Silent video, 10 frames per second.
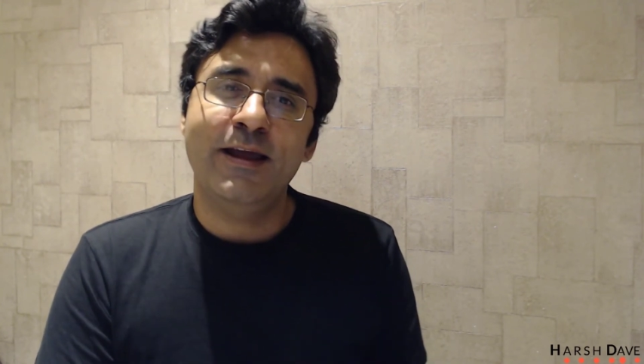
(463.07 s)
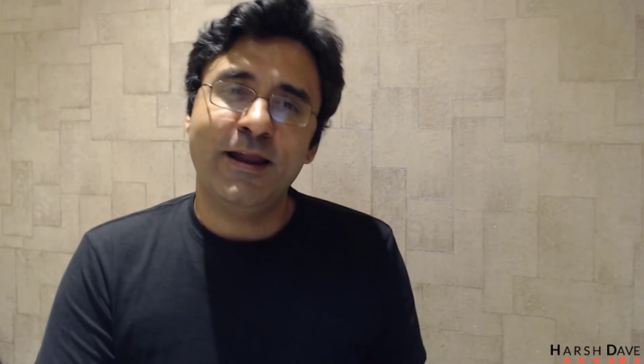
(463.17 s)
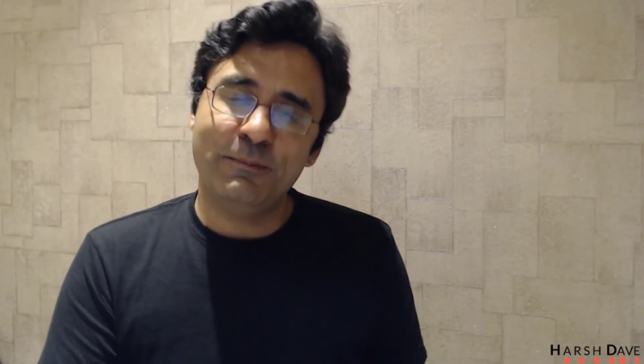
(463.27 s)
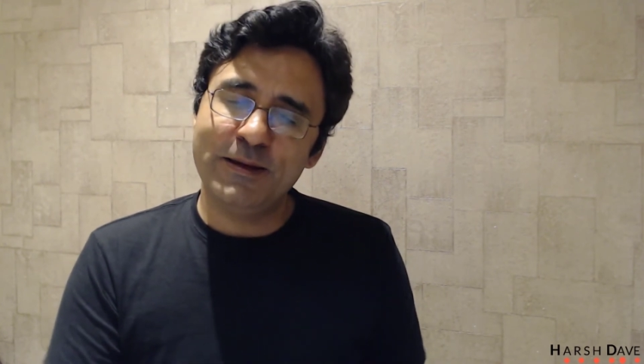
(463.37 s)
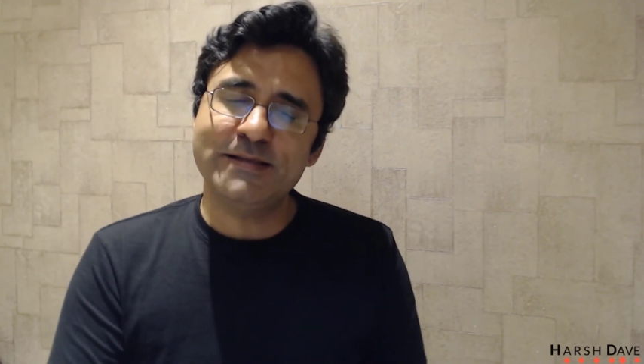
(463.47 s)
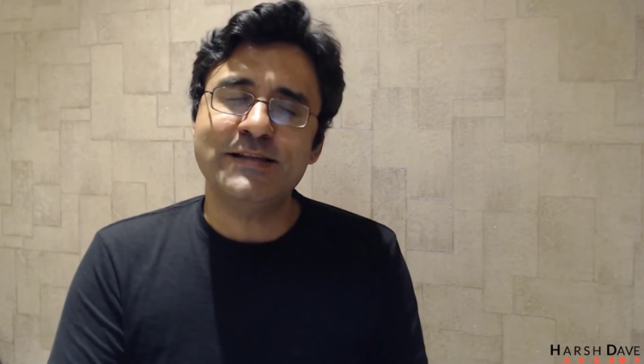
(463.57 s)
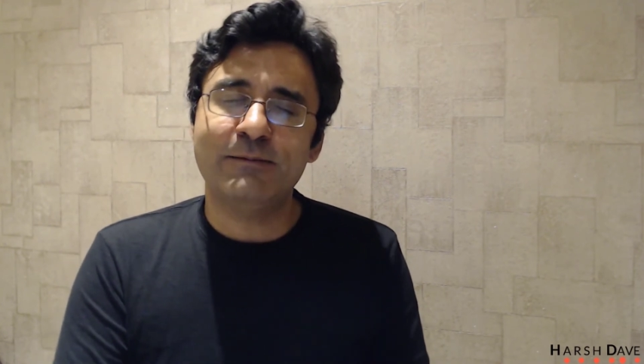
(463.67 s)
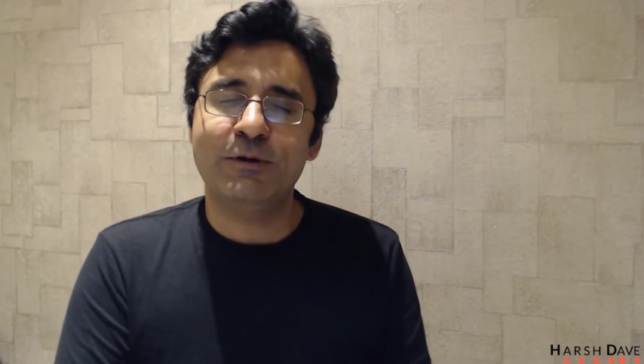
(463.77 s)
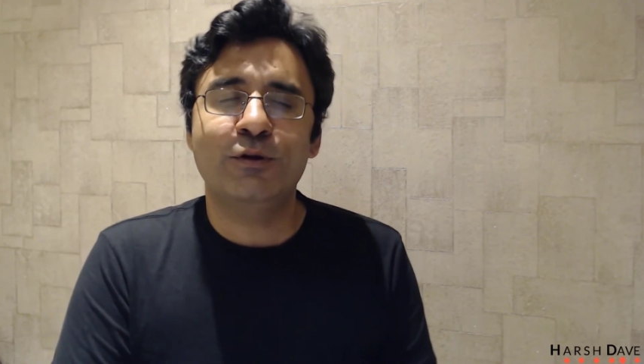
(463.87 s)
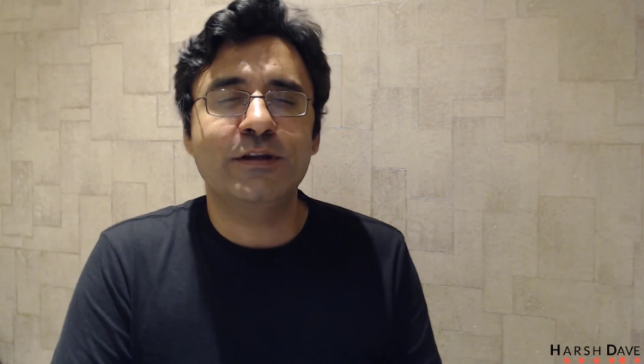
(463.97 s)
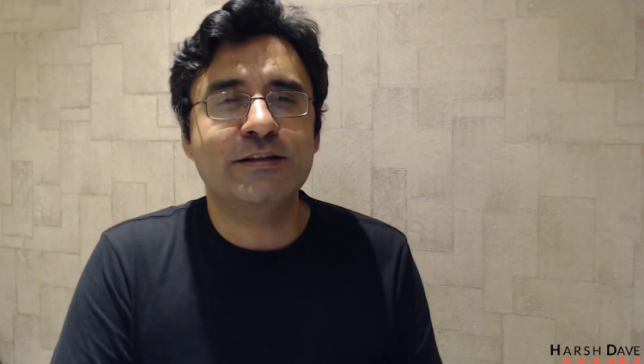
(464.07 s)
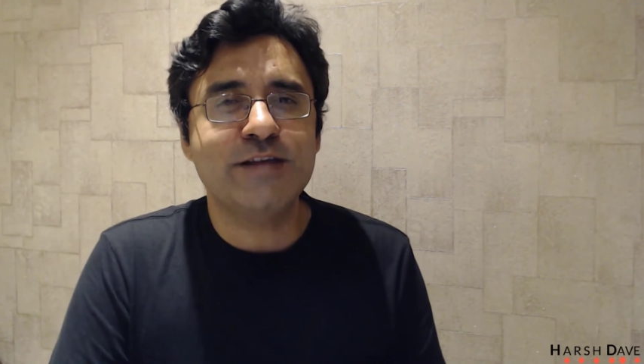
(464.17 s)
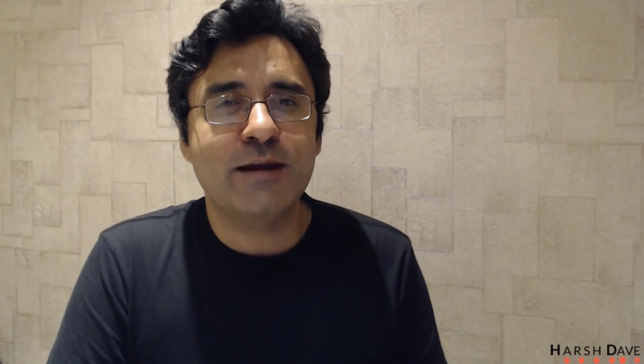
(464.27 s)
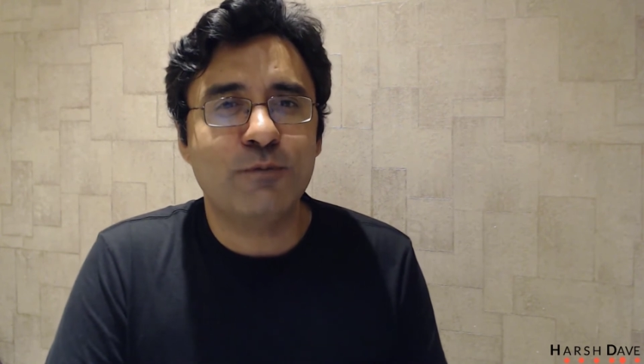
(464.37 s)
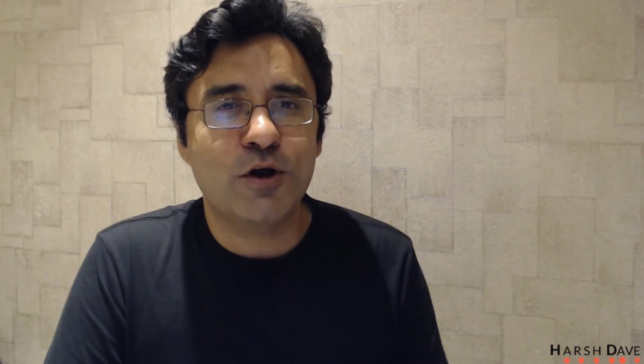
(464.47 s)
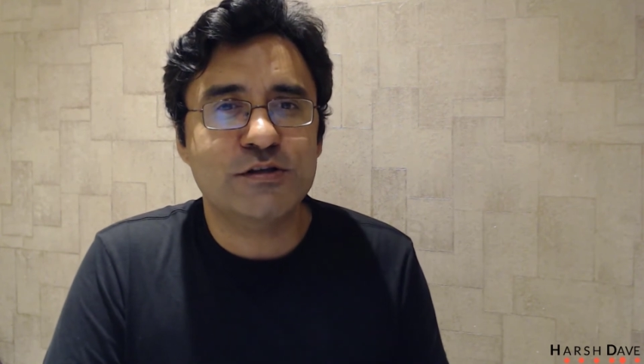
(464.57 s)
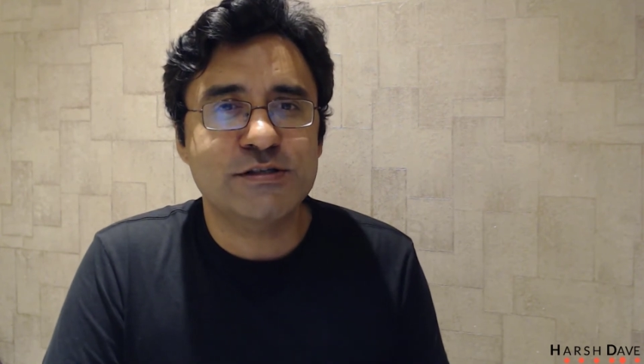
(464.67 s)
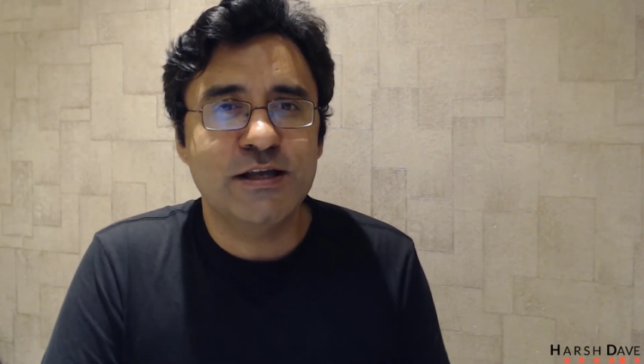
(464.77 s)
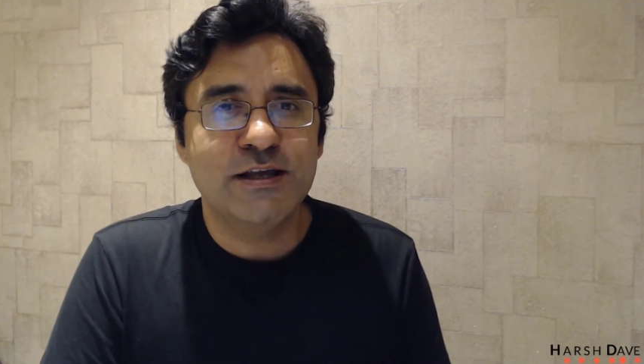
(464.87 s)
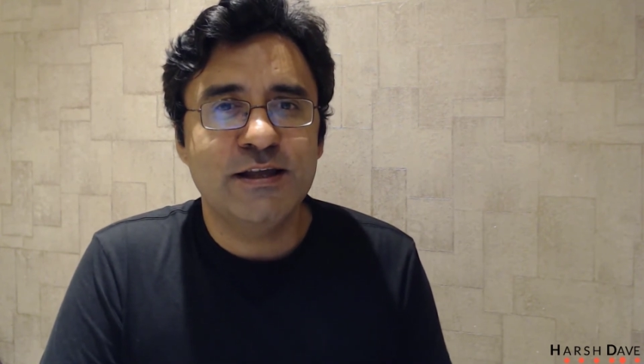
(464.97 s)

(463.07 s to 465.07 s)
and please let me know in the chat box